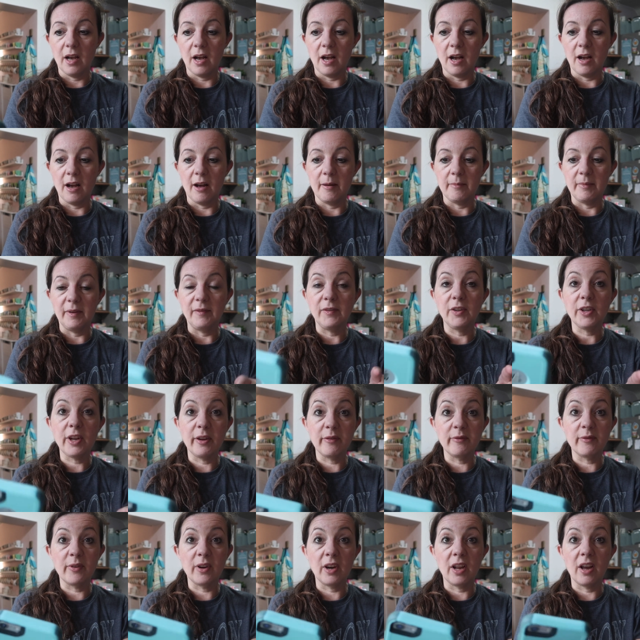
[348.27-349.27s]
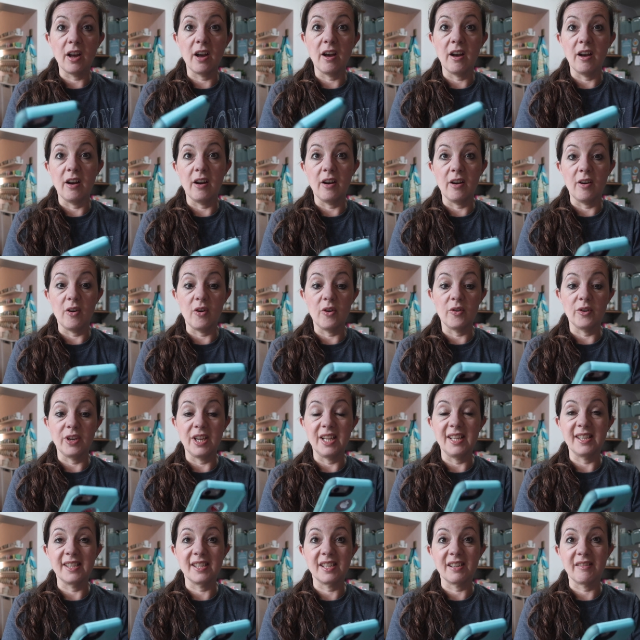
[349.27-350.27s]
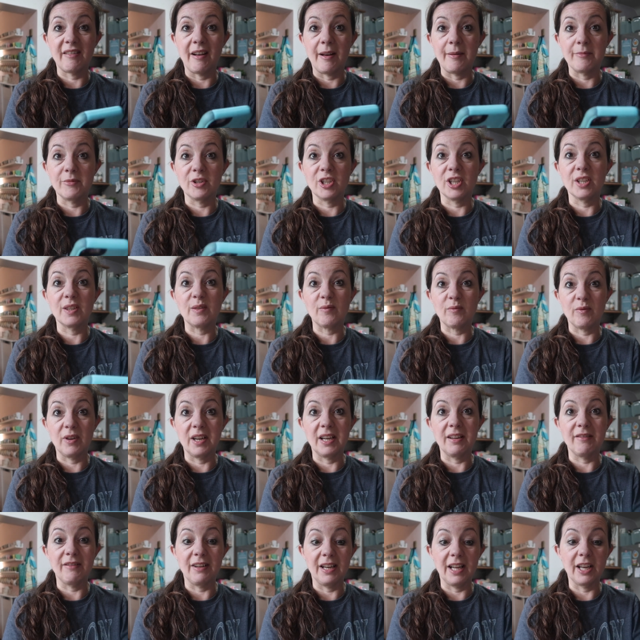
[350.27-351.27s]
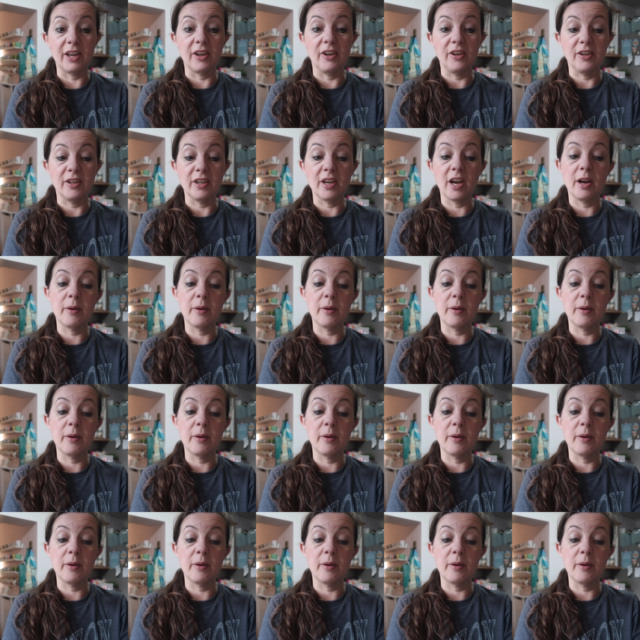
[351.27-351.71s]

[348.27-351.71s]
Um, if you don't follow her on Instagram, she's really, really good.